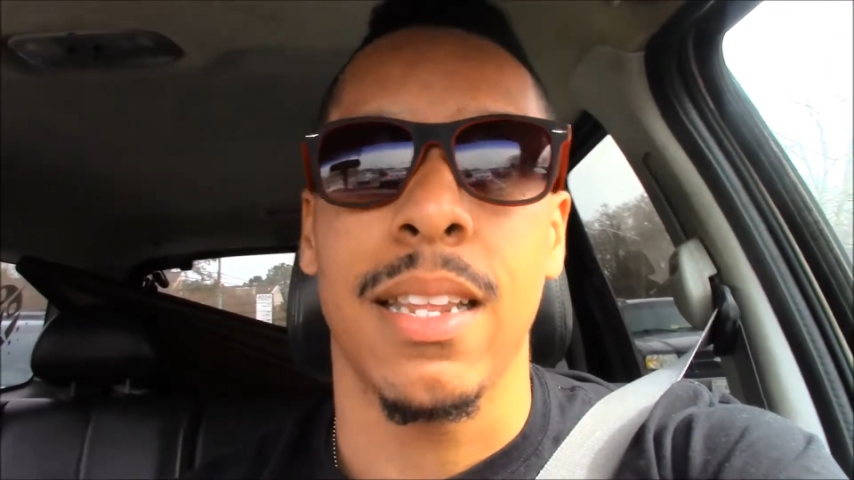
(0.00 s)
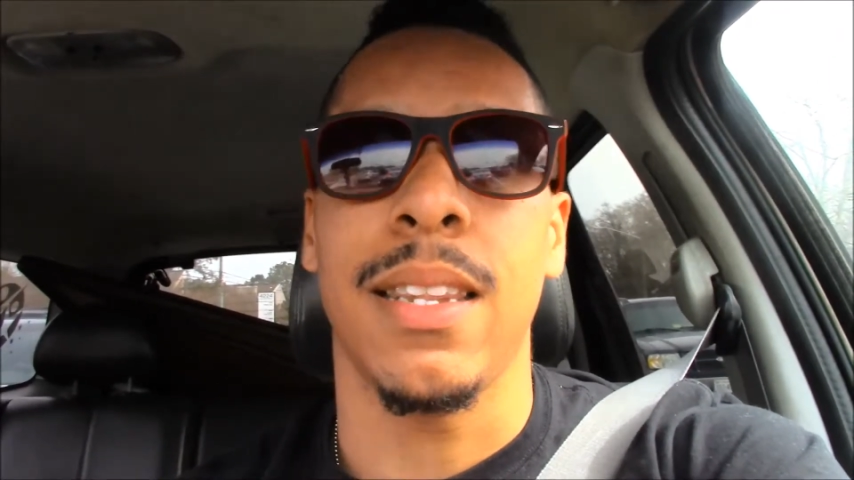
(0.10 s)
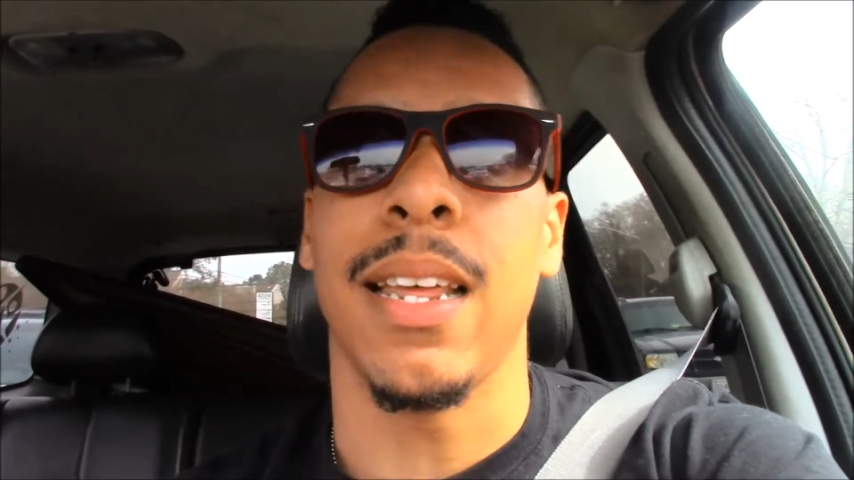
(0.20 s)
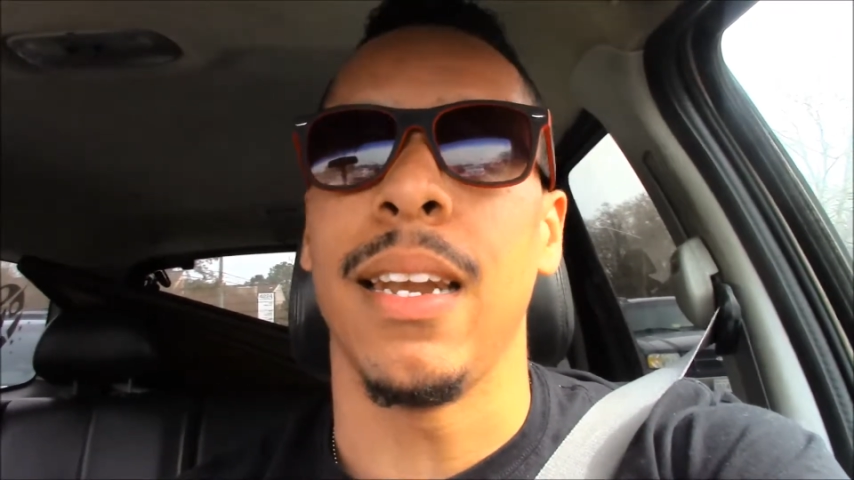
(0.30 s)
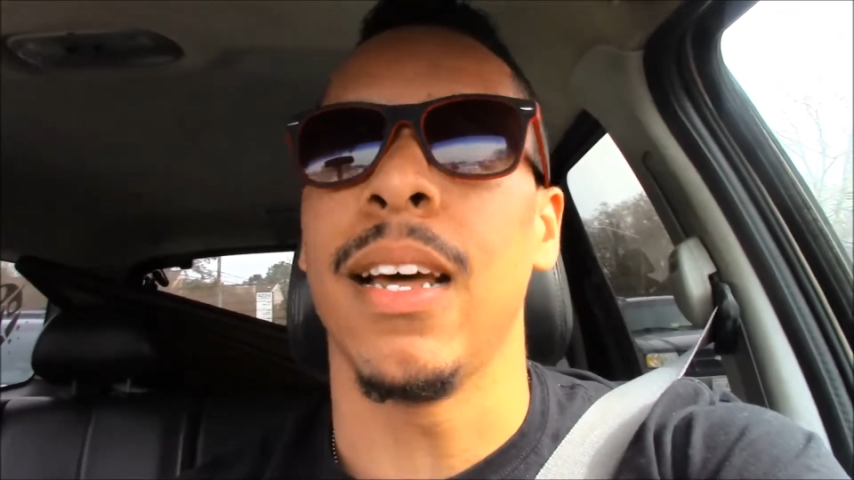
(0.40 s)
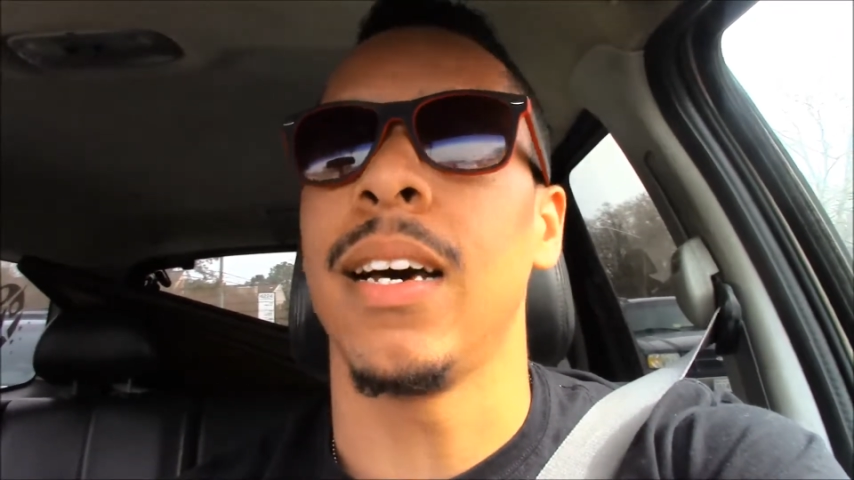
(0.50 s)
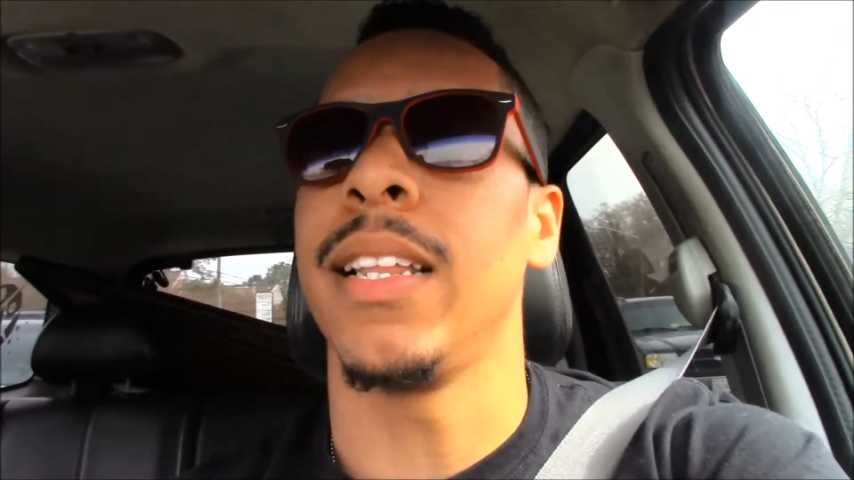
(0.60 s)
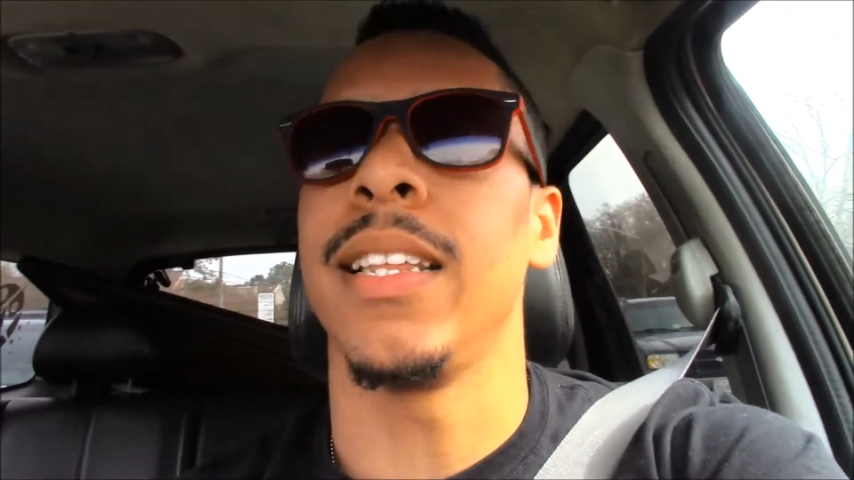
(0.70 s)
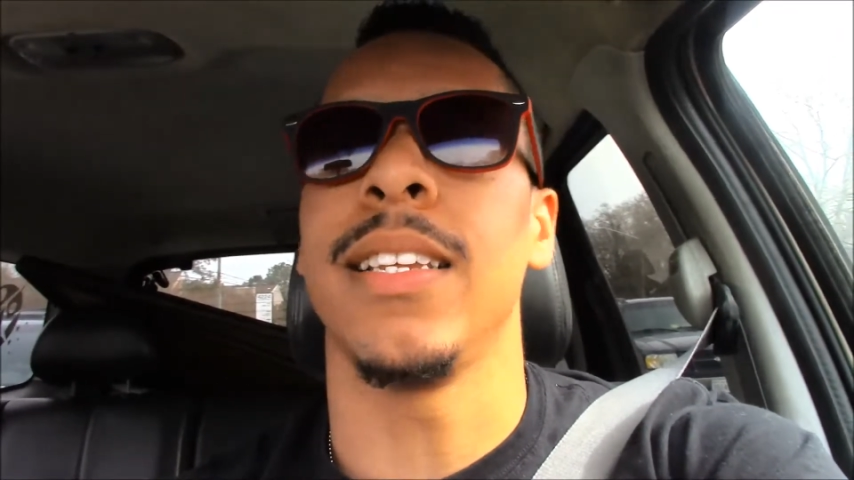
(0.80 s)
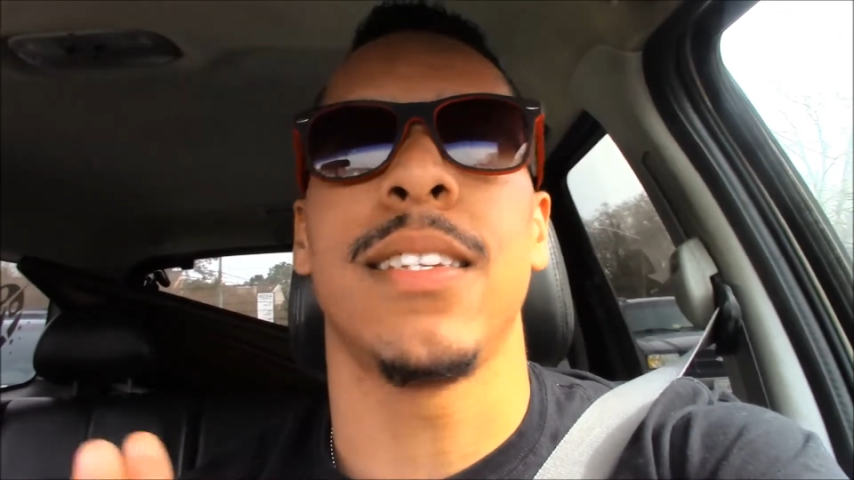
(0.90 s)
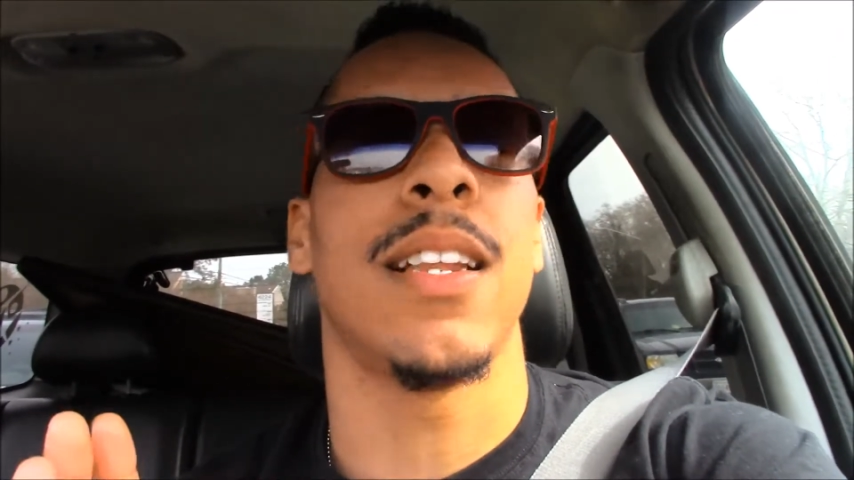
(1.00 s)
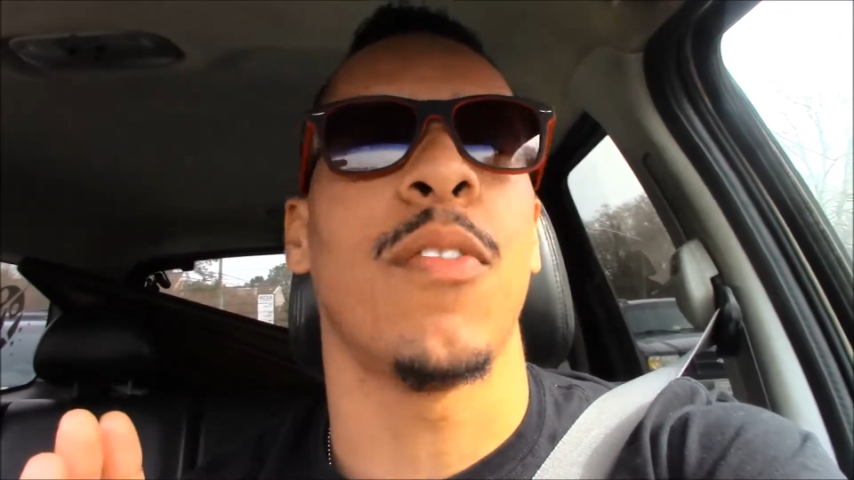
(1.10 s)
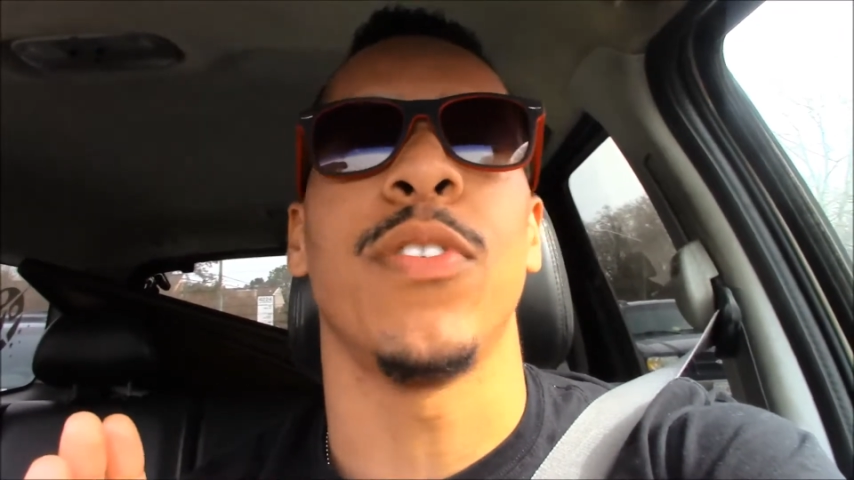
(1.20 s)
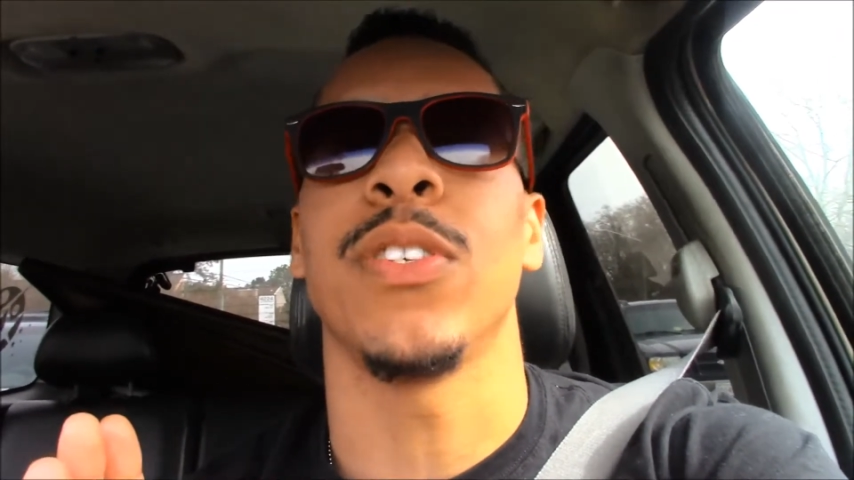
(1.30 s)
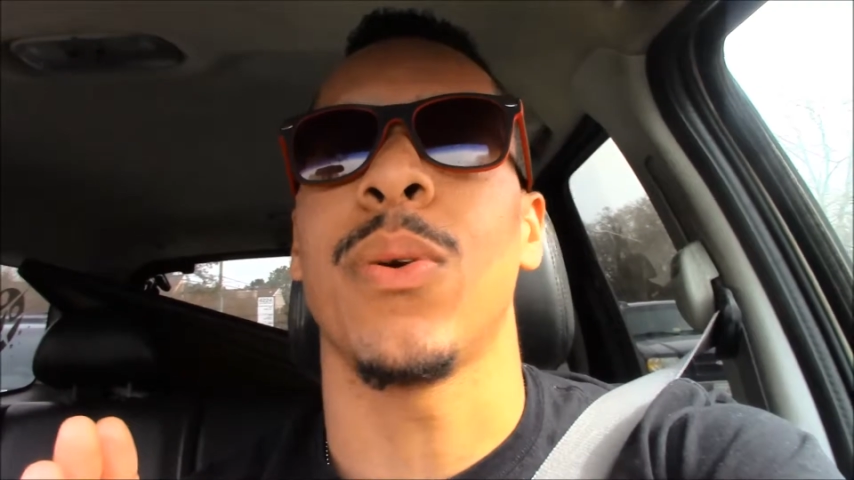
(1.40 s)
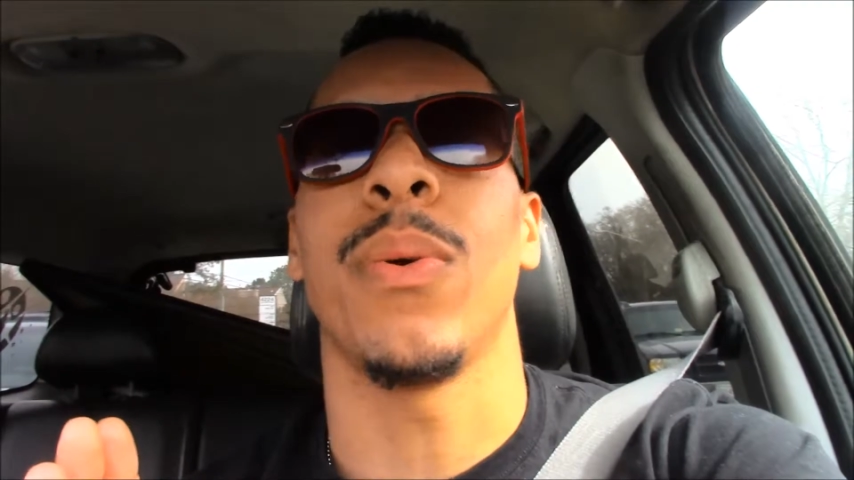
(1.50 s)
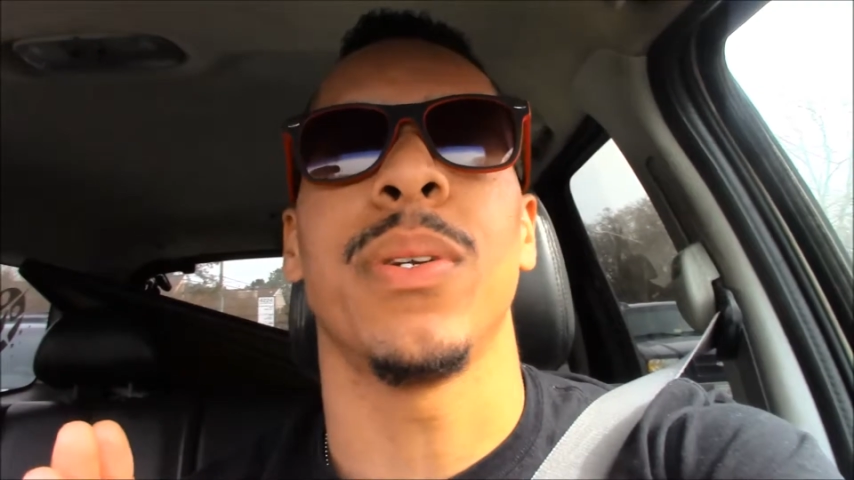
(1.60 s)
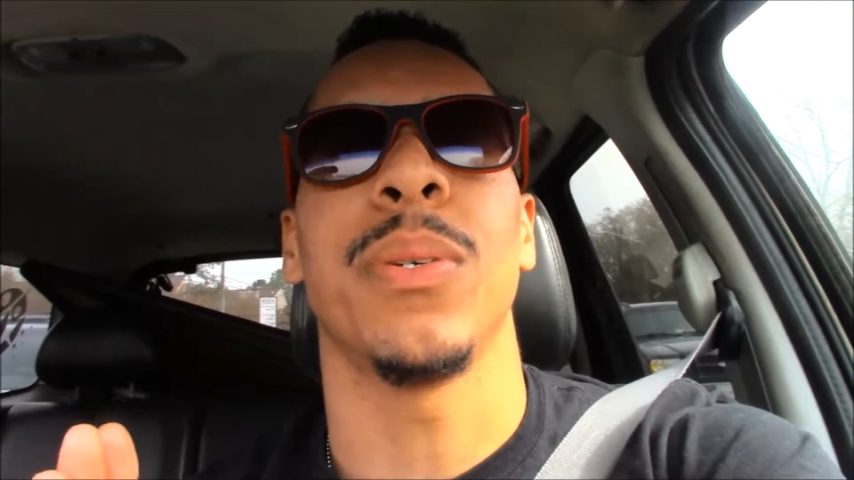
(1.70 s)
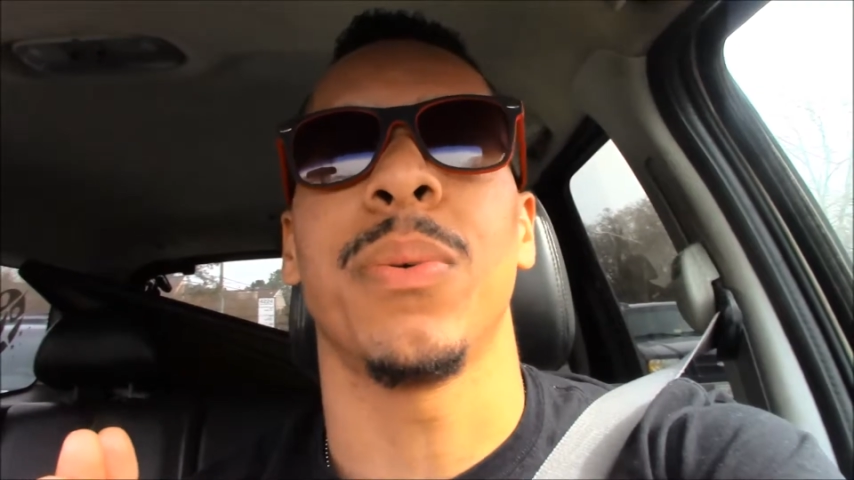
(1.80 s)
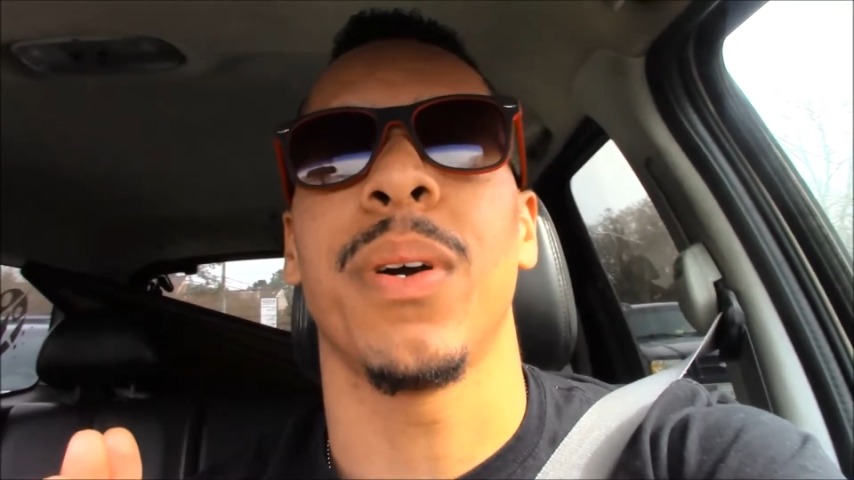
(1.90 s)
then none of this stuff is going
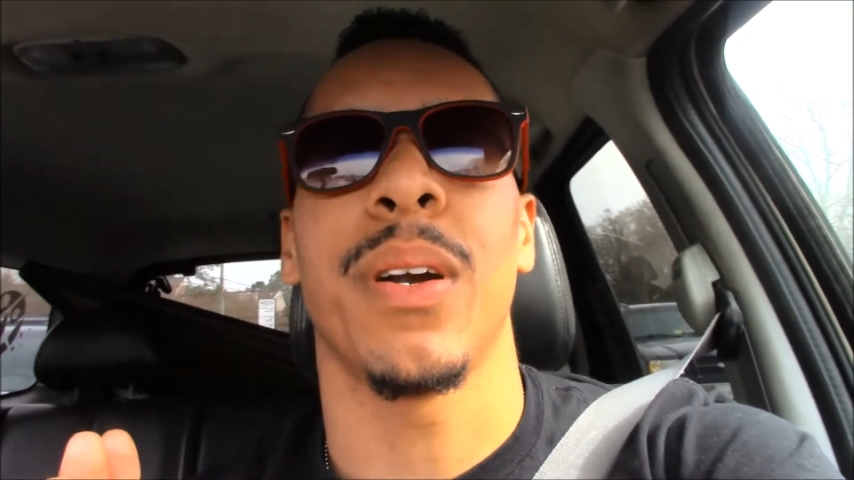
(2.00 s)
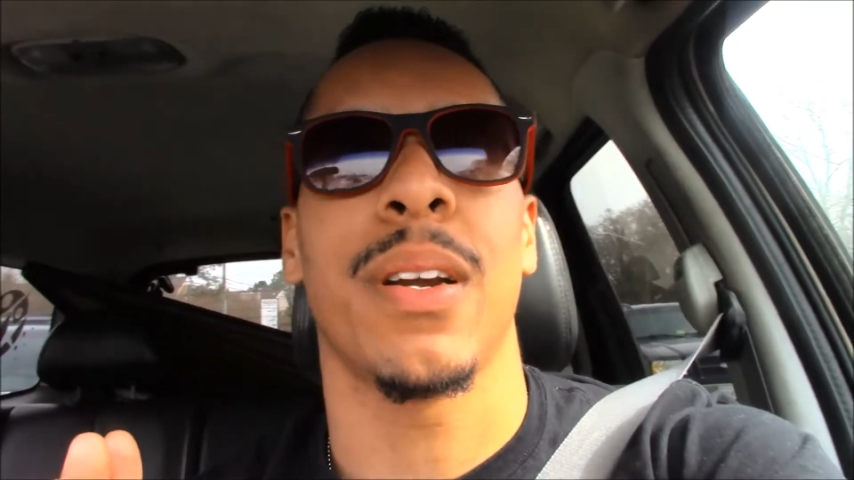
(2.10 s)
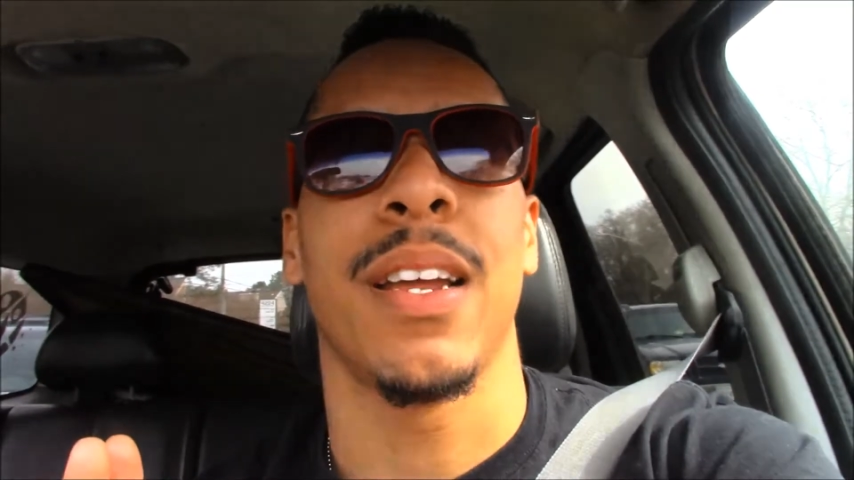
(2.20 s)
to work.